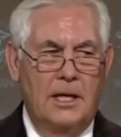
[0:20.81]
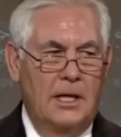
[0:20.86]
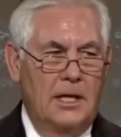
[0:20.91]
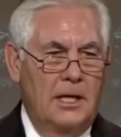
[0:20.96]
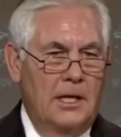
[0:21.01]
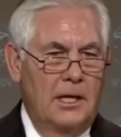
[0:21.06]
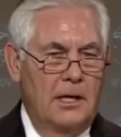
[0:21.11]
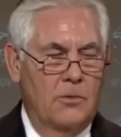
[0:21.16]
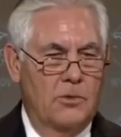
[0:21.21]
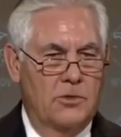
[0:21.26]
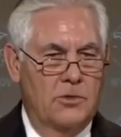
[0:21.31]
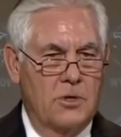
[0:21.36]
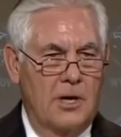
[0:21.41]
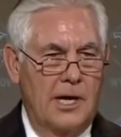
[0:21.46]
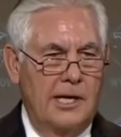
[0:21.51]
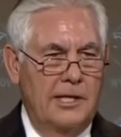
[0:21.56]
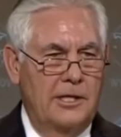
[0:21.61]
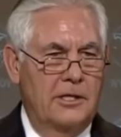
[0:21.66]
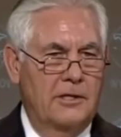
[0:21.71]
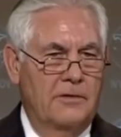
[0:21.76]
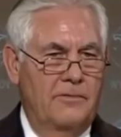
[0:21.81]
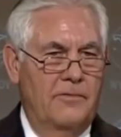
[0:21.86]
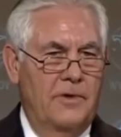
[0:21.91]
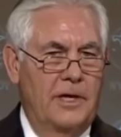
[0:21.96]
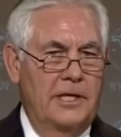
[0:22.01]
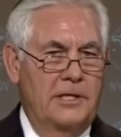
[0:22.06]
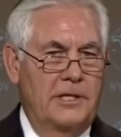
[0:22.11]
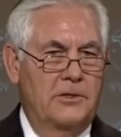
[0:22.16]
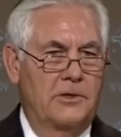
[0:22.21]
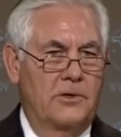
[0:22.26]
And we're trying to
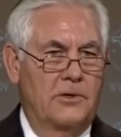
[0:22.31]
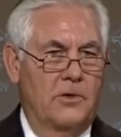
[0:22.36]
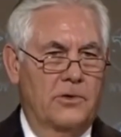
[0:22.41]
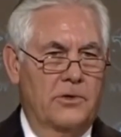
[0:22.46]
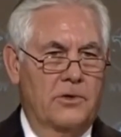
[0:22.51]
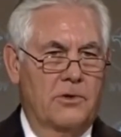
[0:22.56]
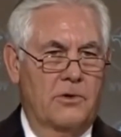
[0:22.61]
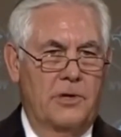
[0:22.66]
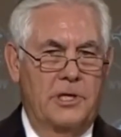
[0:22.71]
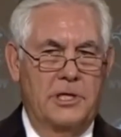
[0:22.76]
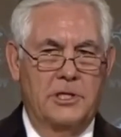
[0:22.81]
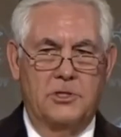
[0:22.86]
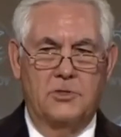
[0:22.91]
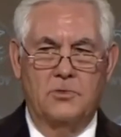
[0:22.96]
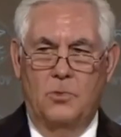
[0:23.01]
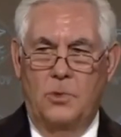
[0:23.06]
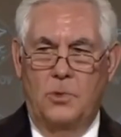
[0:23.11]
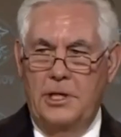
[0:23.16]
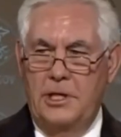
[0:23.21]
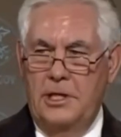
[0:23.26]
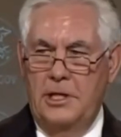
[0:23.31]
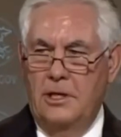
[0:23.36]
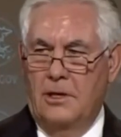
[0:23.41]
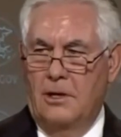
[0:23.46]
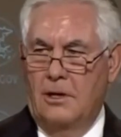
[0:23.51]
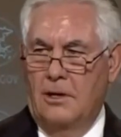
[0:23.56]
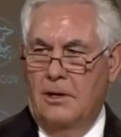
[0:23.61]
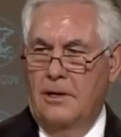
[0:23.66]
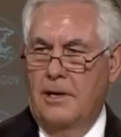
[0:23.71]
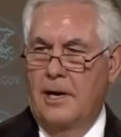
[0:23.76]
convey to the North Koreans, we
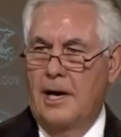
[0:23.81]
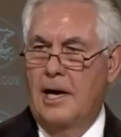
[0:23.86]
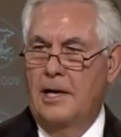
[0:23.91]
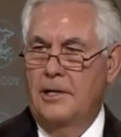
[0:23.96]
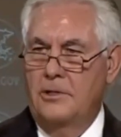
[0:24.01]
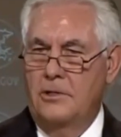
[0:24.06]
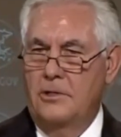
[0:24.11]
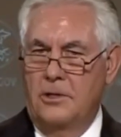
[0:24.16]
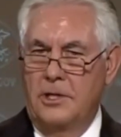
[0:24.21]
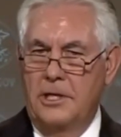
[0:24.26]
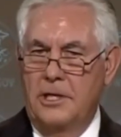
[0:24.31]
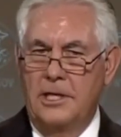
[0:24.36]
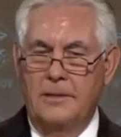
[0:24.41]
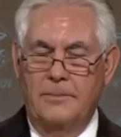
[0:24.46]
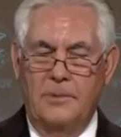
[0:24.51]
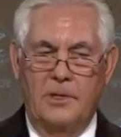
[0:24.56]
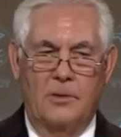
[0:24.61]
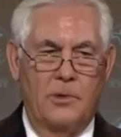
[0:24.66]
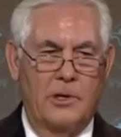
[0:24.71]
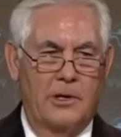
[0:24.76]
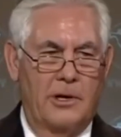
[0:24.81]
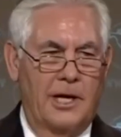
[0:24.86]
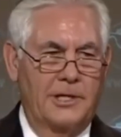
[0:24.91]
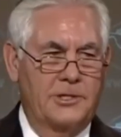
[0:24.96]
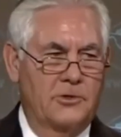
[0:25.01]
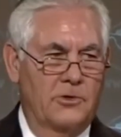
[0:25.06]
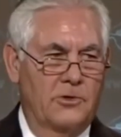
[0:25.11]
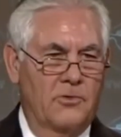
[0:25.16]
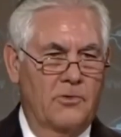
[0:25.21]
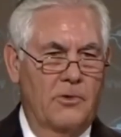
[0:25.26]
are not your enemy, we're not
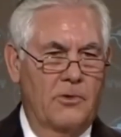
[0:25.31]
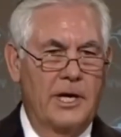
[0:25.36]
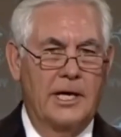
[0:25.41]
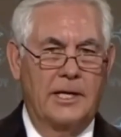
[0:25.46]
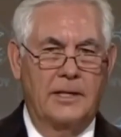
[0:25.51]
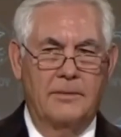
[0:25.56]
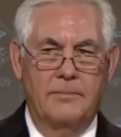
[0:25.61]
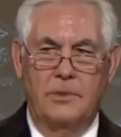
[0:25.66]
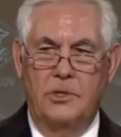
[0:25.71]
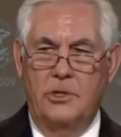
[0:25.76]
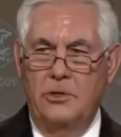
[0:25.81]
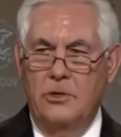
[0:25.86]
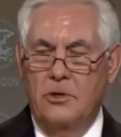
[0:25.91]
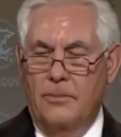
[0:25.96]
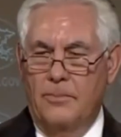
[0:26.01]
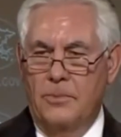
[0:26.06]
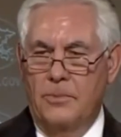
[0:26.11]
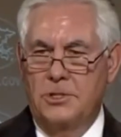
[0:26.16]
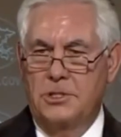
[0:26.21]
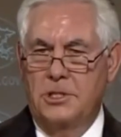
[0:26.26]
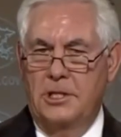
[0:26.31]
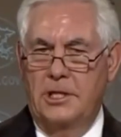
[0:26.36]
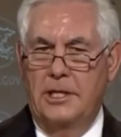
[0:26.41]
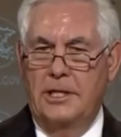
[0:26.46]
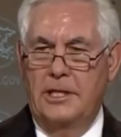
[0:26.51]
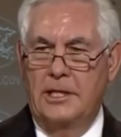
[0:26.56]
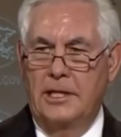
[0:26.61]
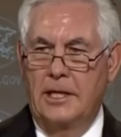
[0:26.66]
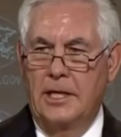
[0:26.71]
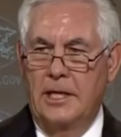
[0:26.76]
your threat, but you are
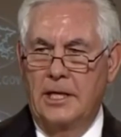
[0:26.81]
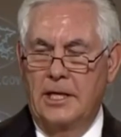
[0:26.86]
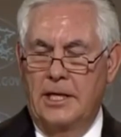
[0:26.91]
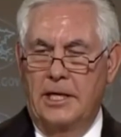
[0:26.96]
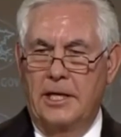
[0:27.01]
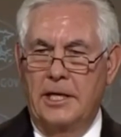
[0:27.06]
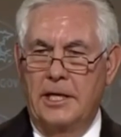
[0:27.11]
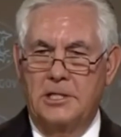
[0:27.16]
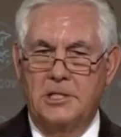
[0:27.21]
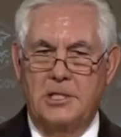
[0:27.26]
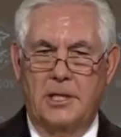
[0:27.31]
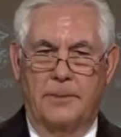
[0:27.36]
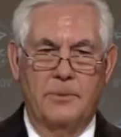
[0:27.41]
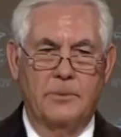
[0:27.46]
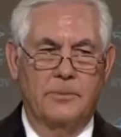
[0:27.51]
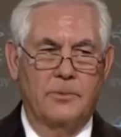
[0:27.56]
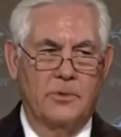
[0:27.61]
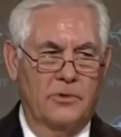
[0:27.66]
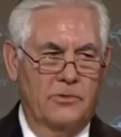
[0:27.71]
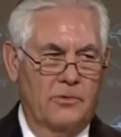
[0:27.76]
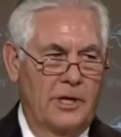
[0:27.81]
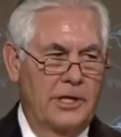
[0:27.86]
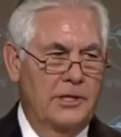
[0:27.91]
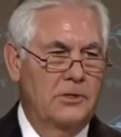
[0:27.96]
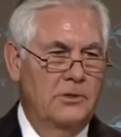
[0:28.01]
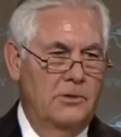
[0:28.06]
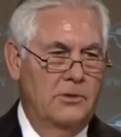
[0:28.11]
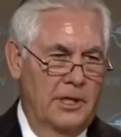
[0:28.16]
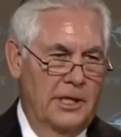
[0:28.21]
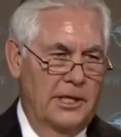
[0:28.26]
presenting an unacceptable threat
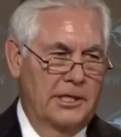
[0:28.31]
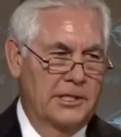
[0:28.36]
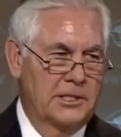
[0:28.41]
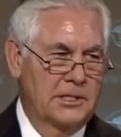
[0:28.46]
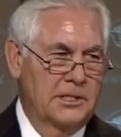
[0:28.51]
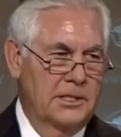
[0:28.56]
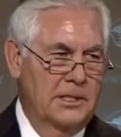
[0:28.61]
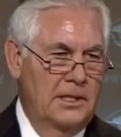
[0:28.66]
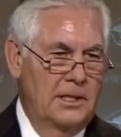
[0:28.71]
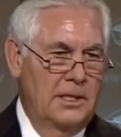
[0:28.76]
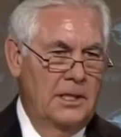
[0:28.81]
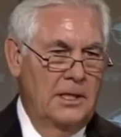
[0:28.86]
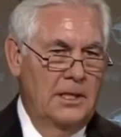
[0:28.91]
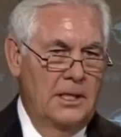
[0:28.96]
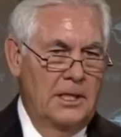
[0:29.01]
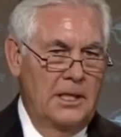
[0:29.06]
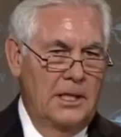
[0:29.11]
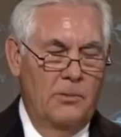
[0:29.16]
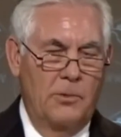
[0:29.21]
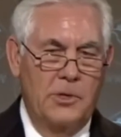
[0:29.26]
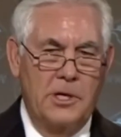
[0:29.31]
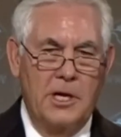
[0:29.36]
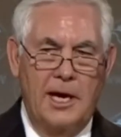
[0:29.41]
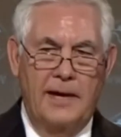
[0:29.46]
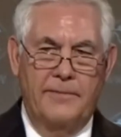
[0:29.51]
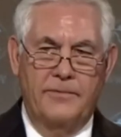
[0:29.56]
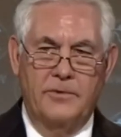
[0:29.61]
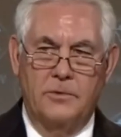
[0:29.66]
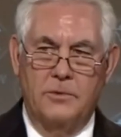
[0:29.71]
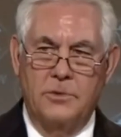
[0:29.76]
to us, and we
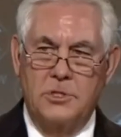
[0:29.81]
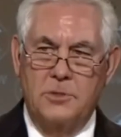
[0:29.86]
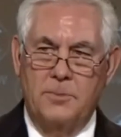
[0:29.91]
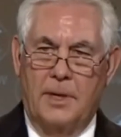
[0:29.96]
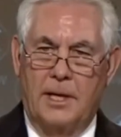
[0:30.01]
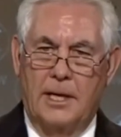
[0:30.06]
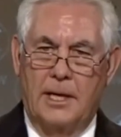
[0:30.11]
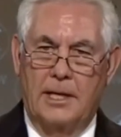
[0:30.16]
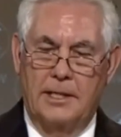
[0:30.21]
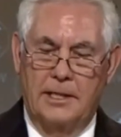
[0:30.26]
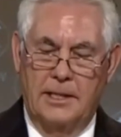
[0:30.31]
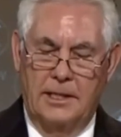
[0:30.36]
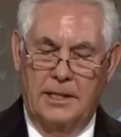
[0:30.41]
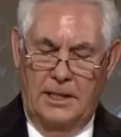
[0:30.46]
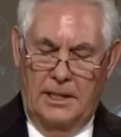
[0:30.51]
have to respond.